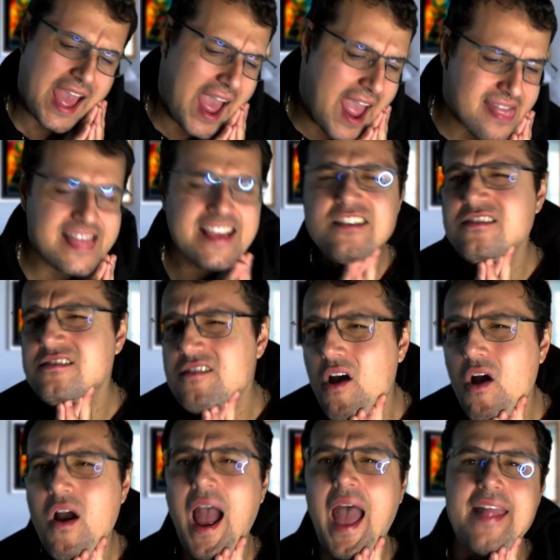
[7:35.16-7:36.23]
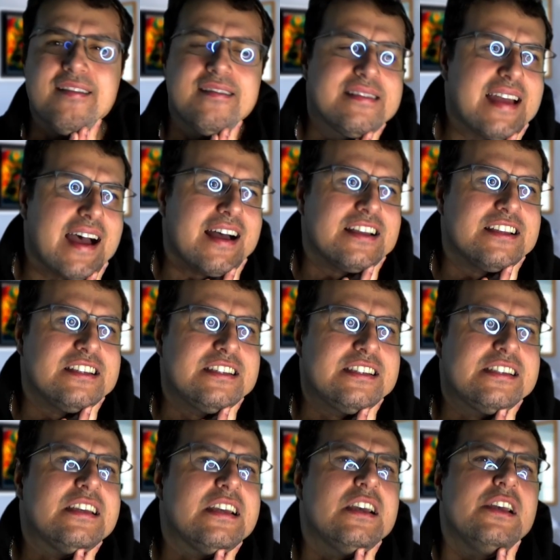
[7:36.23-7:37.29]
and this song
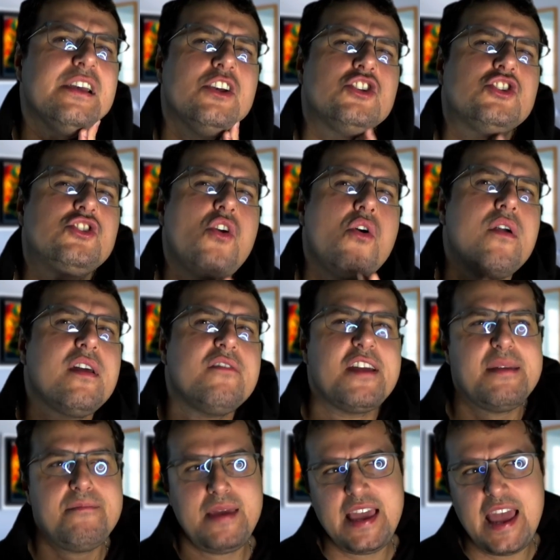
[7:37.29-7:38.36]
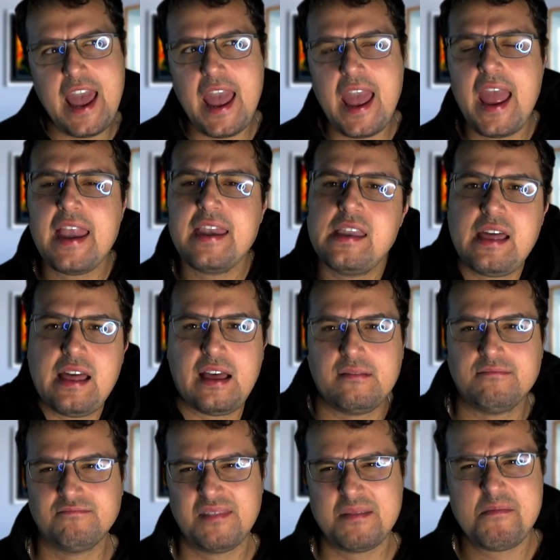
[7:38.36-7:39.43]
does sort of meander,
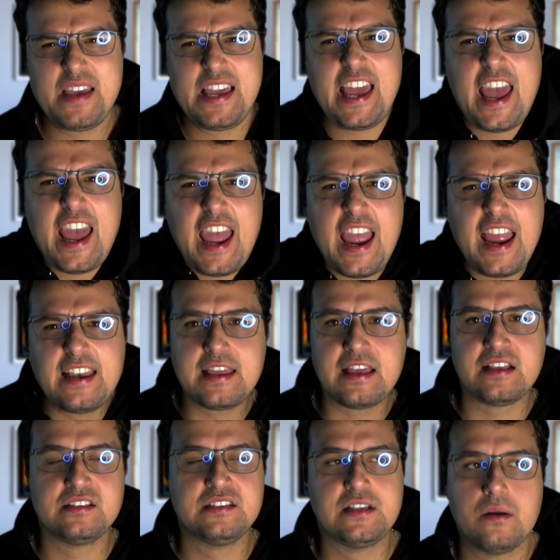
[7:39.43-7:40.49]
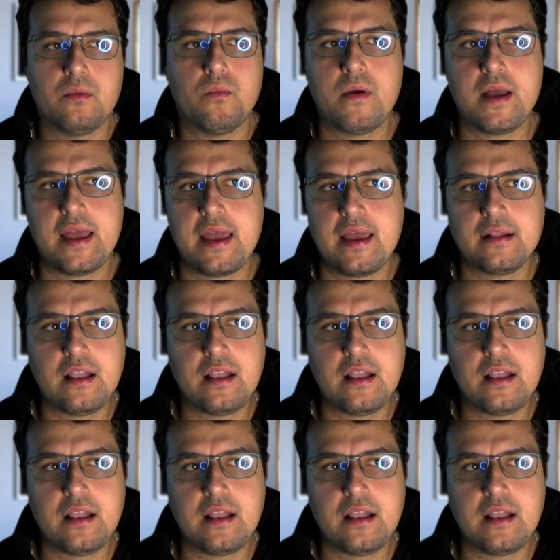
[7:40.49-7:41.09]
meander somewhere.